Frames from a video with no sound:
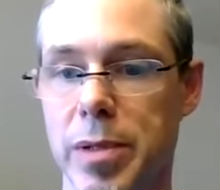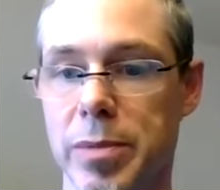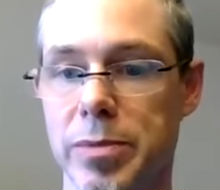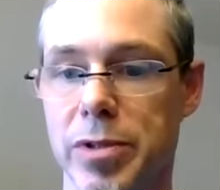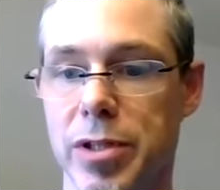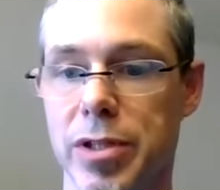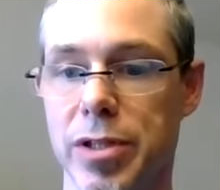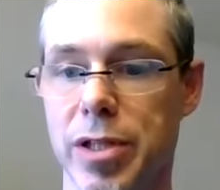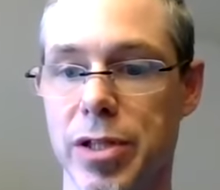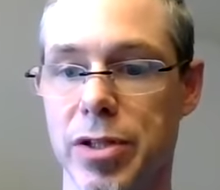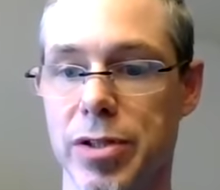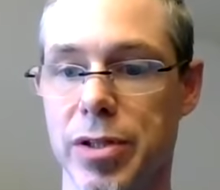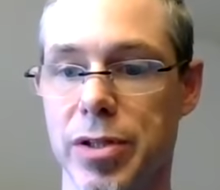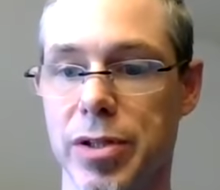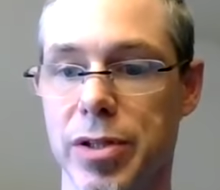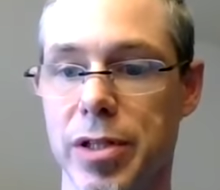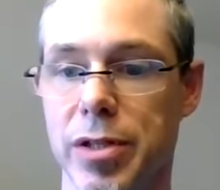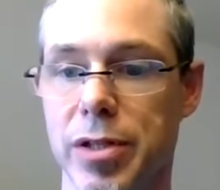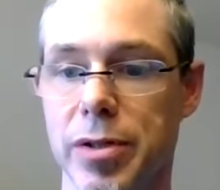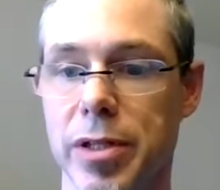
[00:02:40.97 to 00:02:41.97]
representation
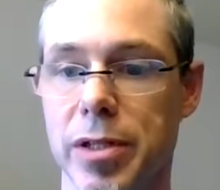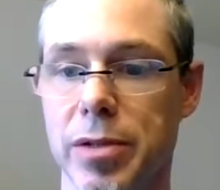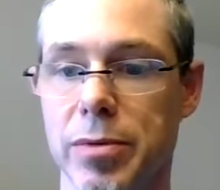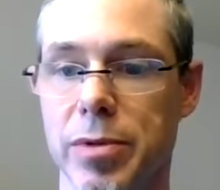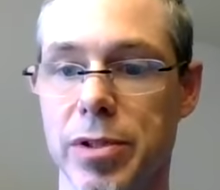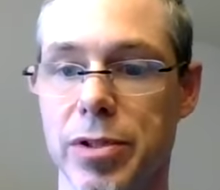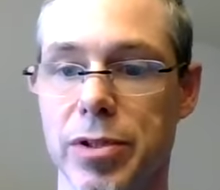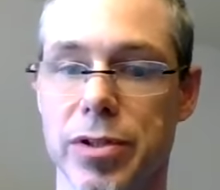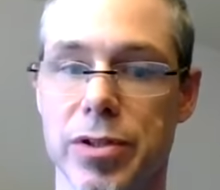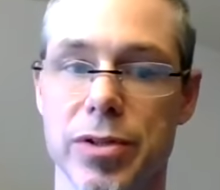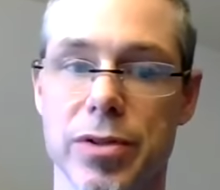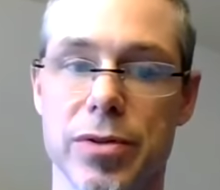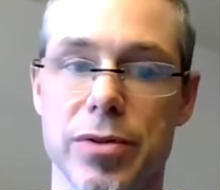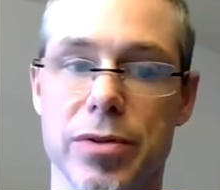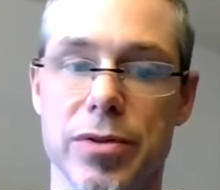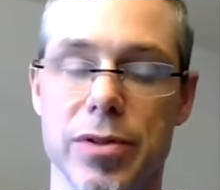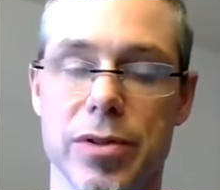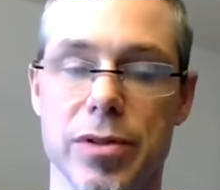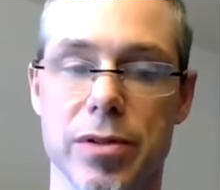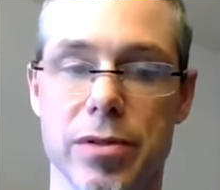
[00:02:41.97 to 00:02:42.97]
theory, which is
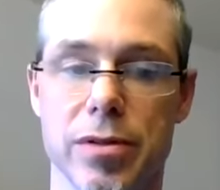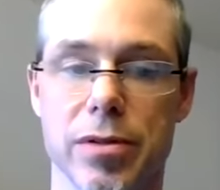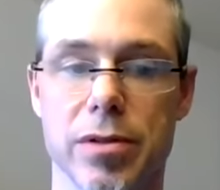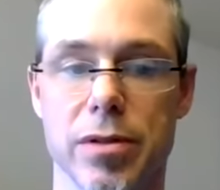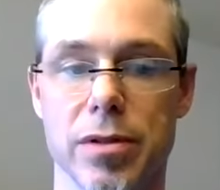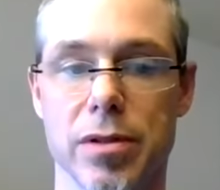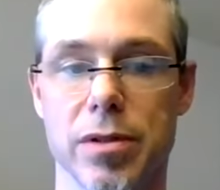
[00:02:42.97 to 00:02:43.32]
used to